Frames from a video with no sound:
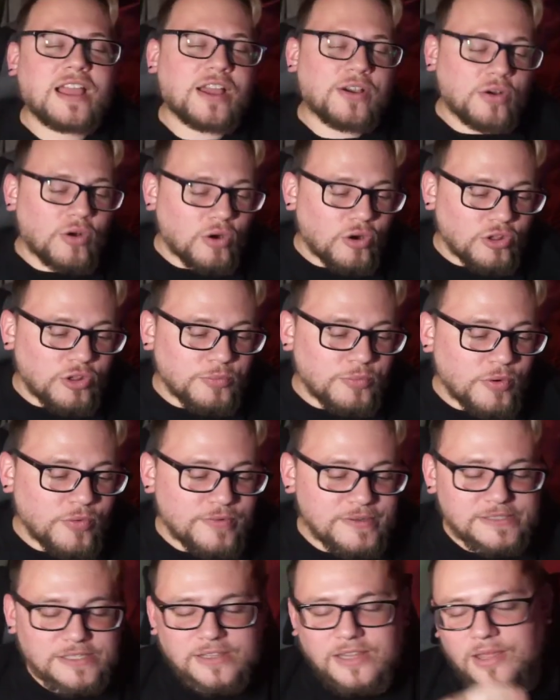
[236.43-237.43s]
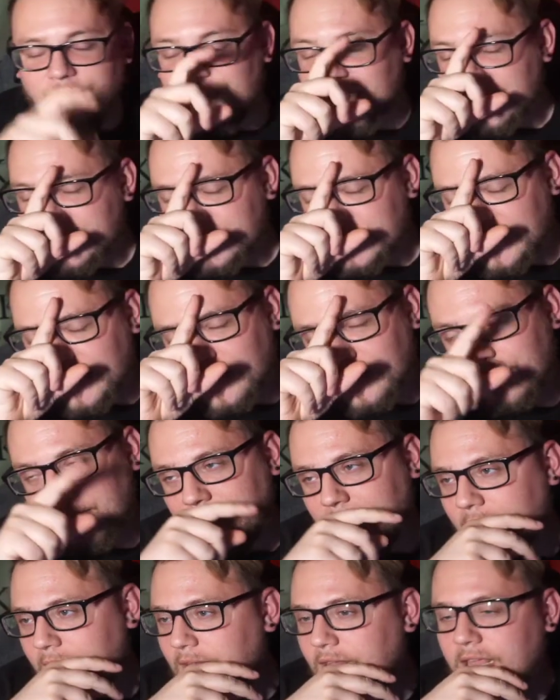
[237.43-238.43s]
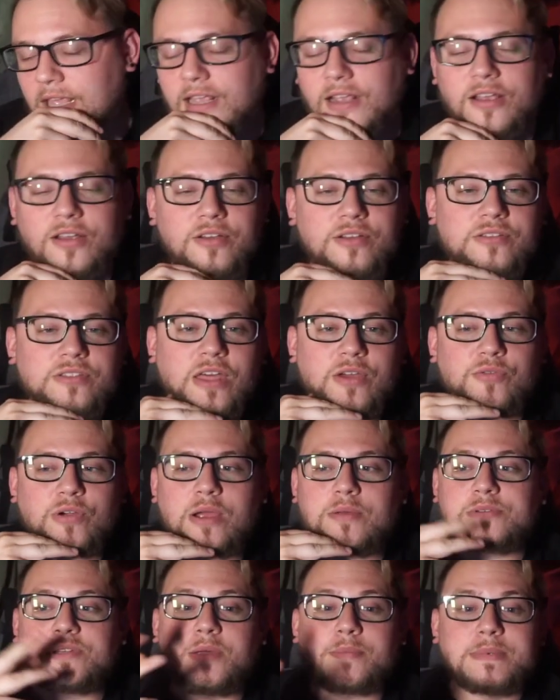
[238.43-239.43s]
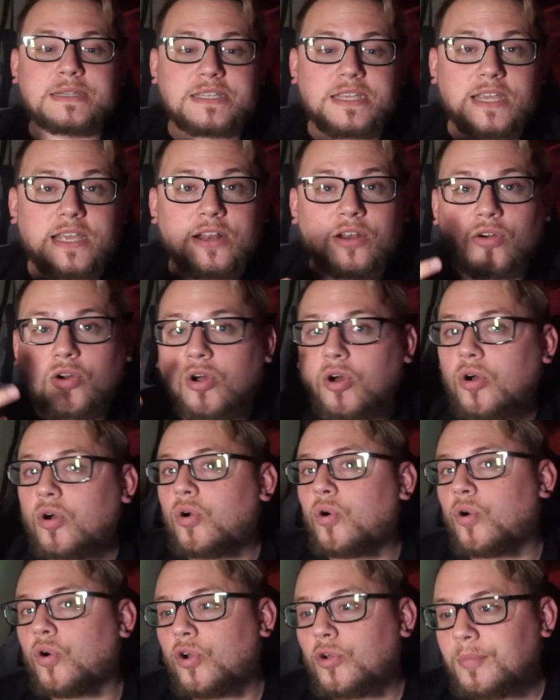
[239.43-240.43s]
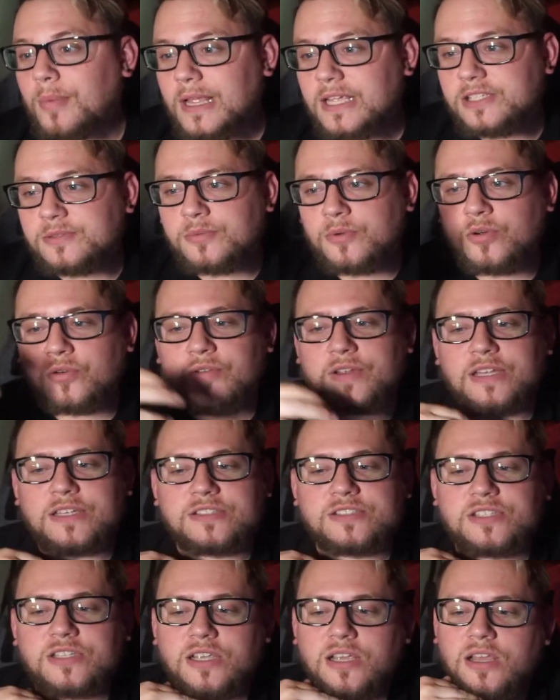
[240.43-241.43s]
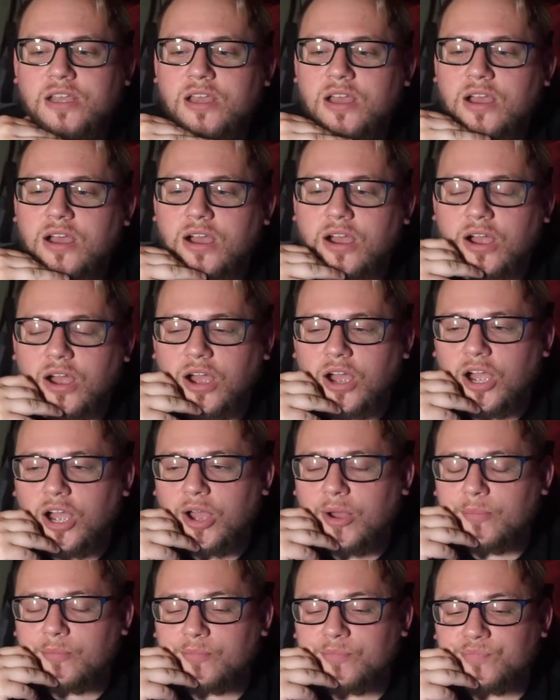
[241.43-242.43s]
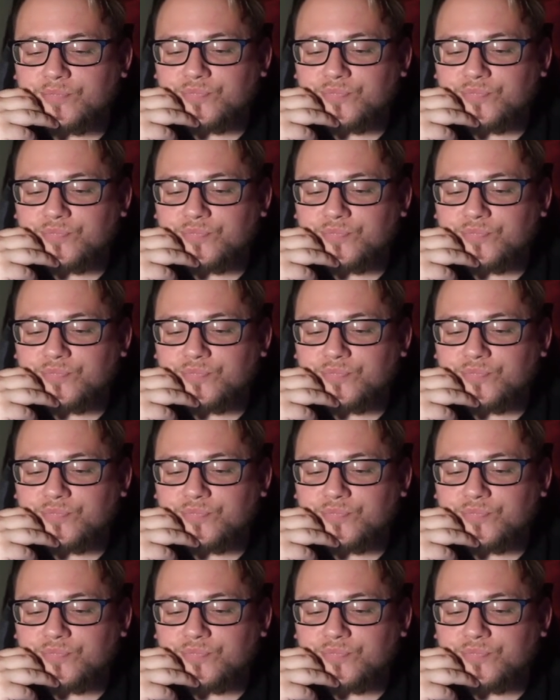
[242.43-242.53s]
all the movies that they mentioned at the beginning that Rob Zombie did are all horror-based movies. And